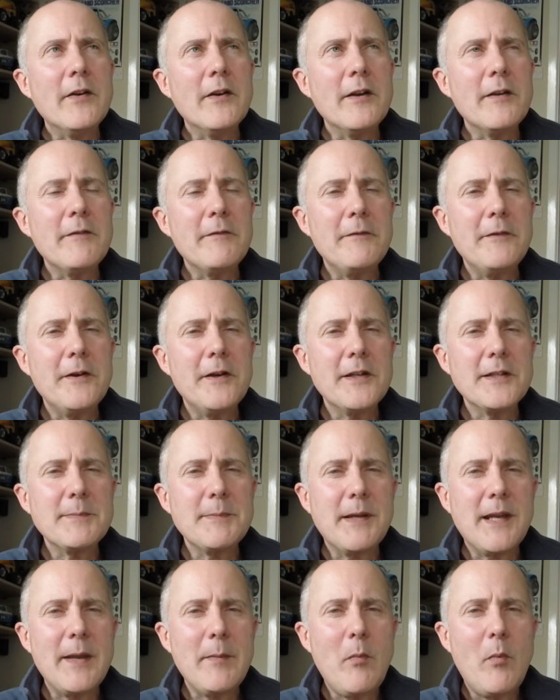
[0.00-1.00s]
I first
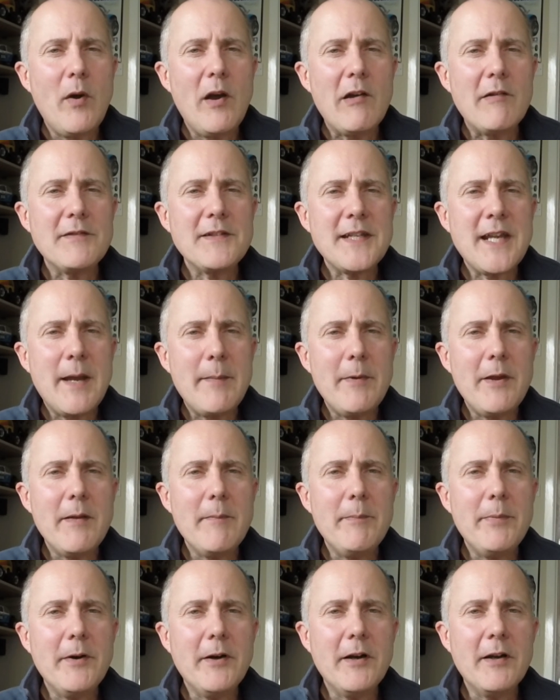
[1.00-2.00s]
became aware of
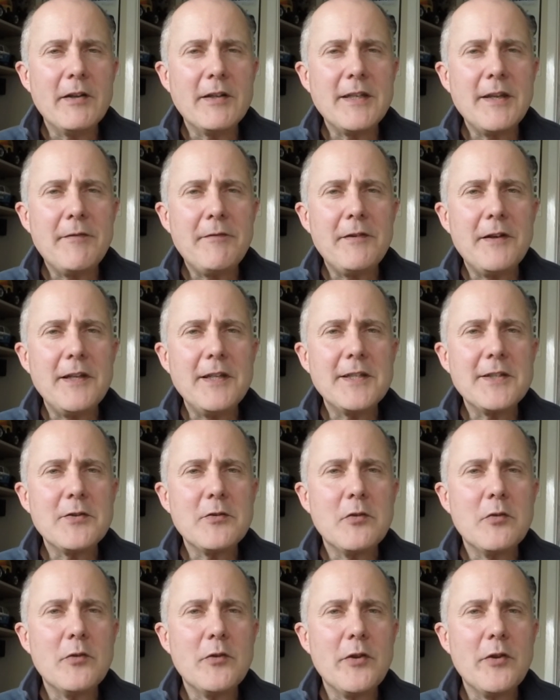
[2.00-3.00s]
Tamiya, but I definitely saw